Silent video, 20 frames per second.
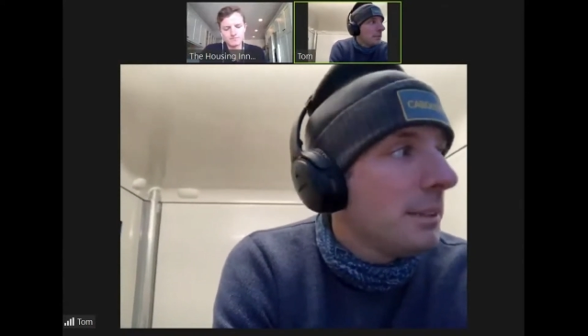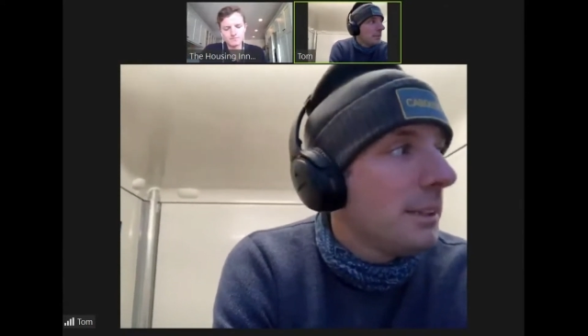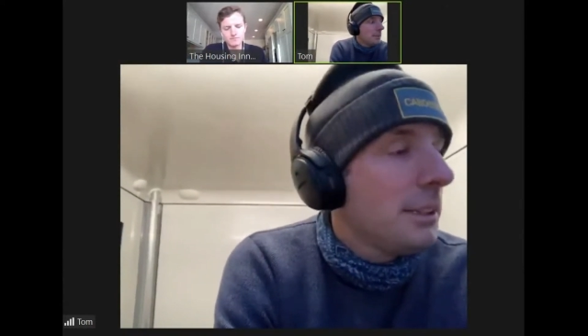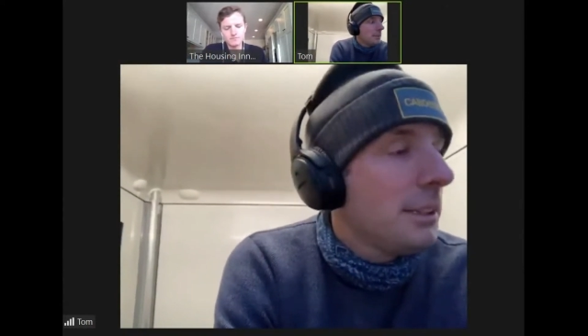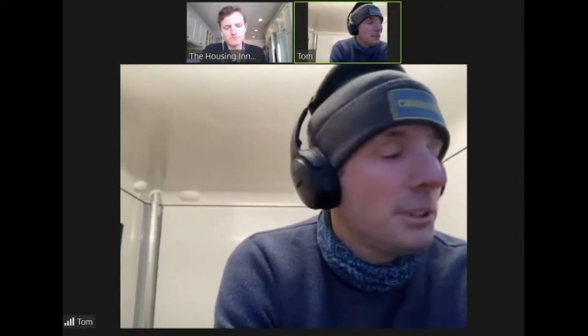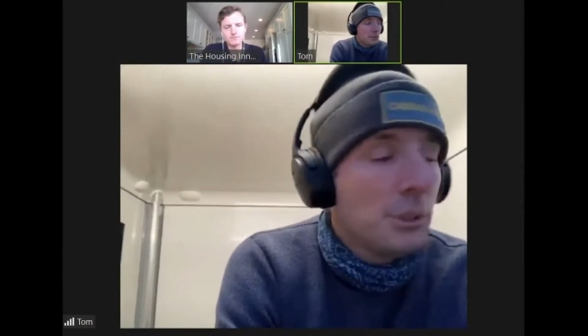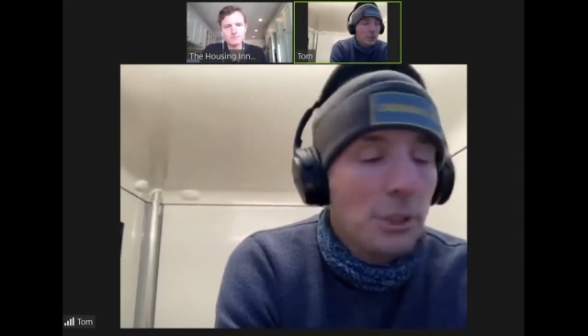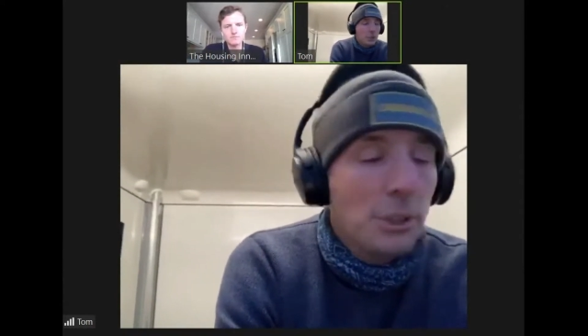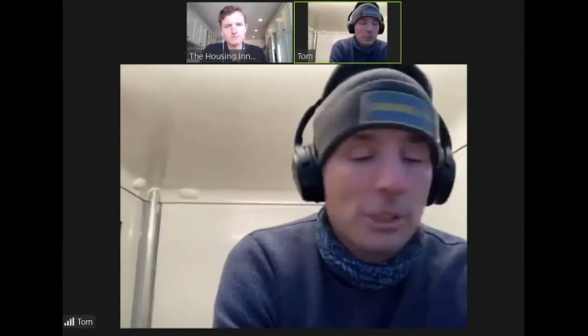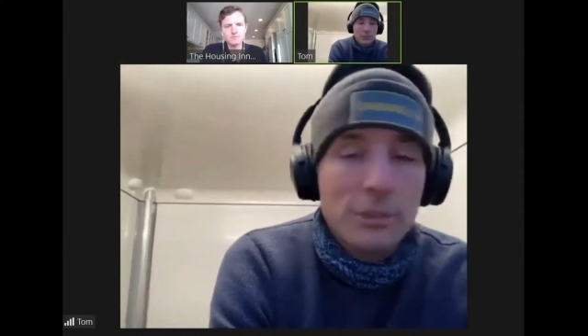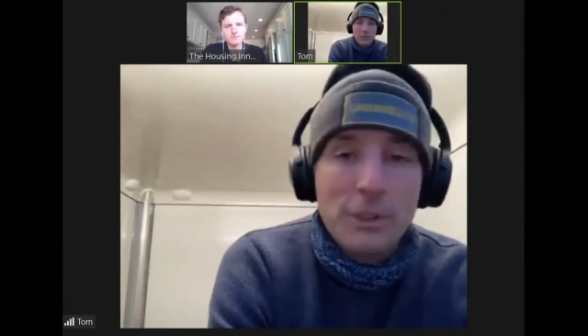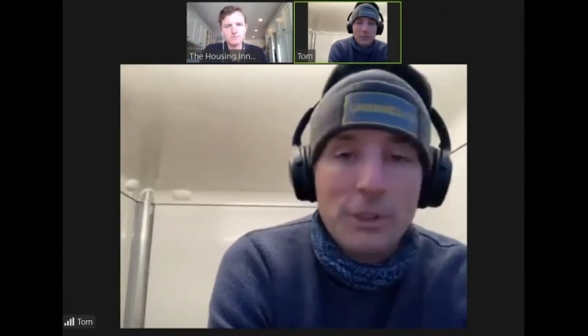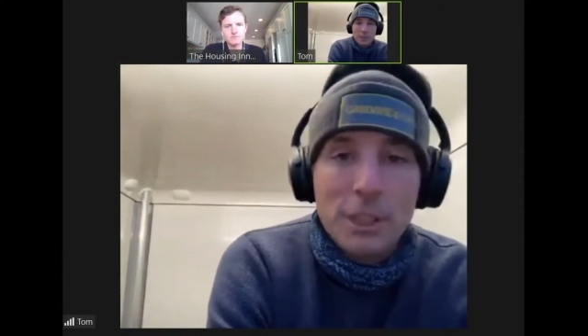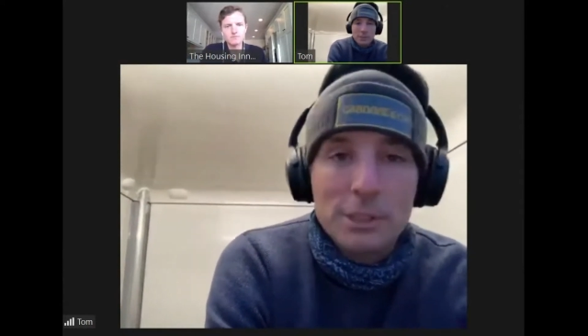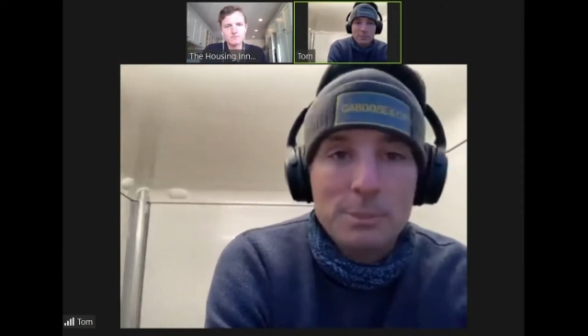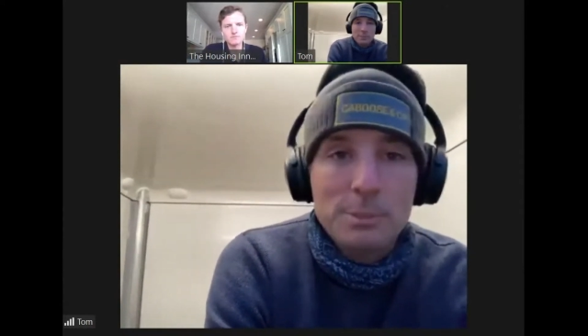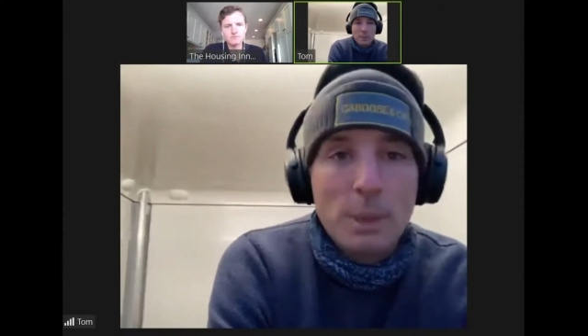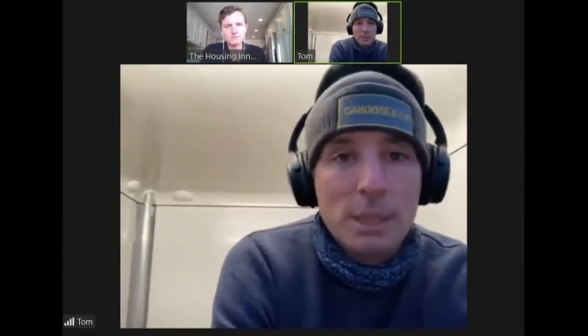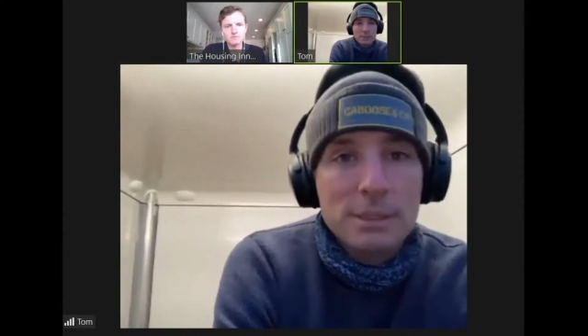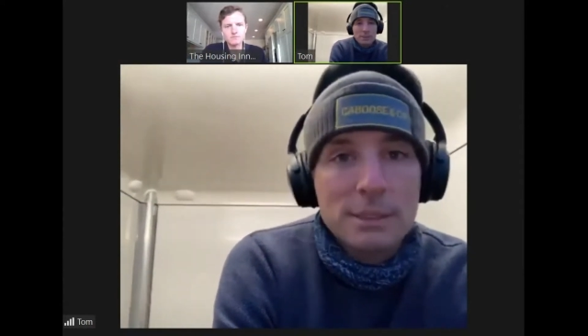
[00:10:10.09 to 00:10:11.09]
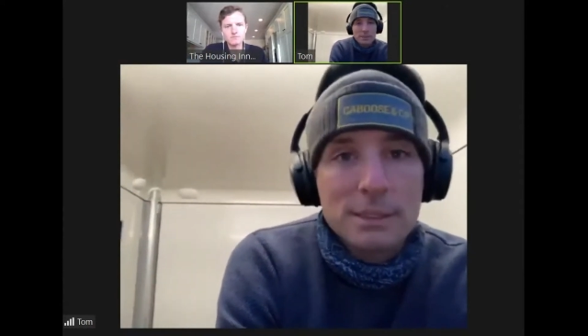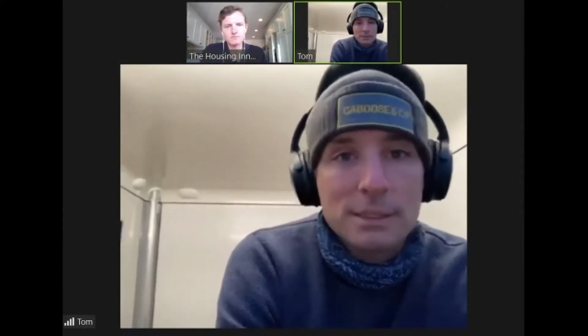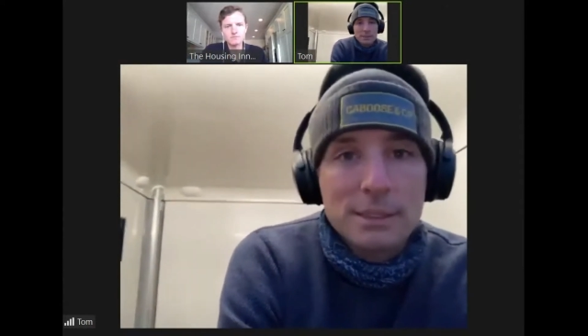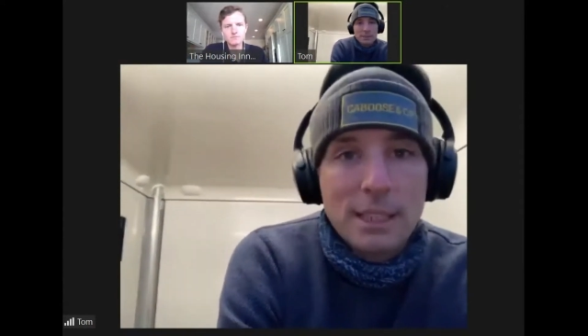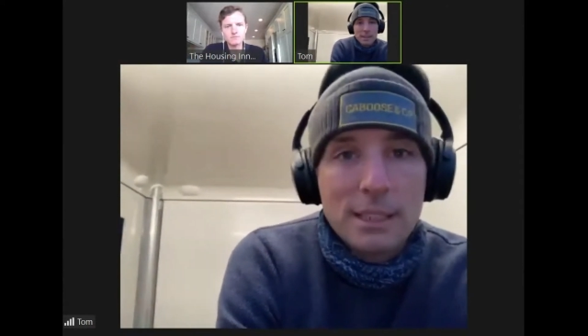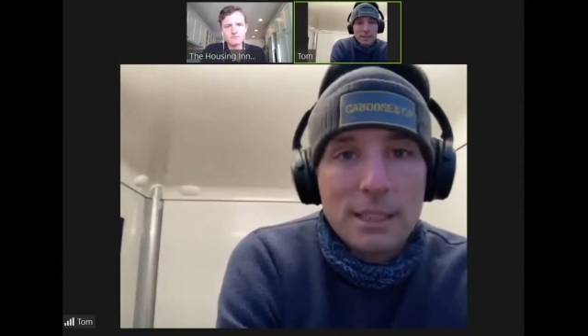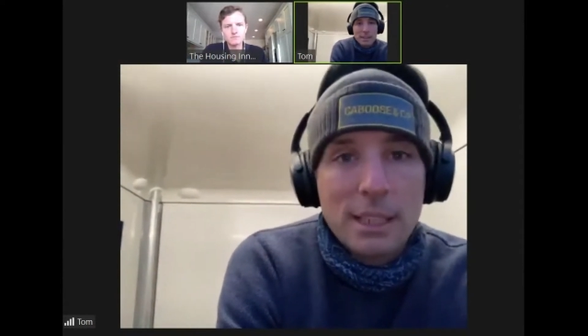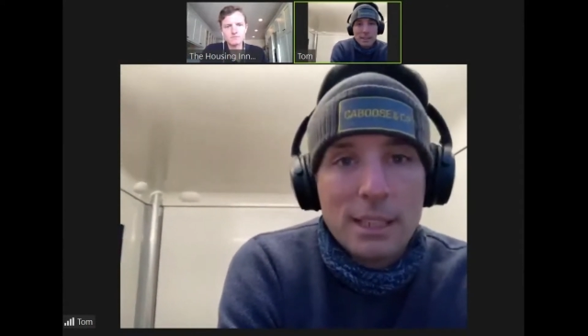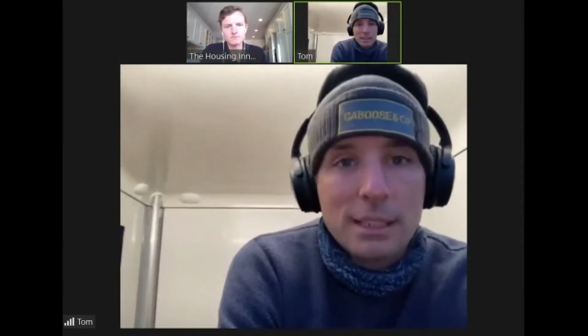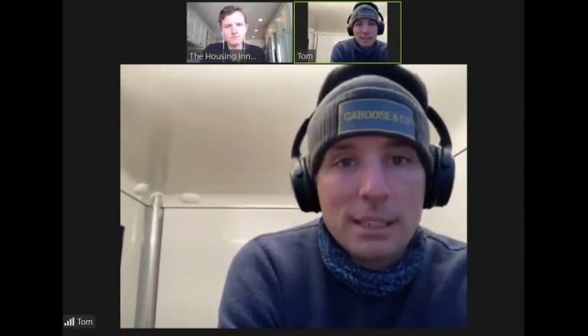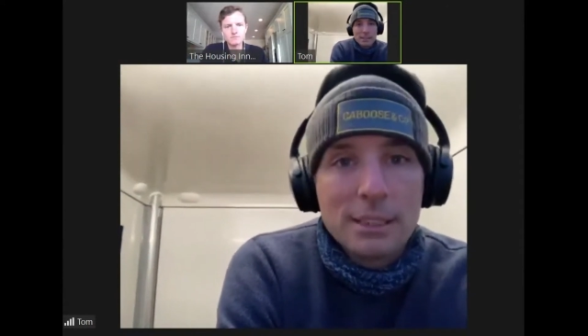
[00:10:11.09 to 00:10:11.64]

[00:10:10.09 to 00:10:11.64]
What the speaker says: You're not the first person to say that.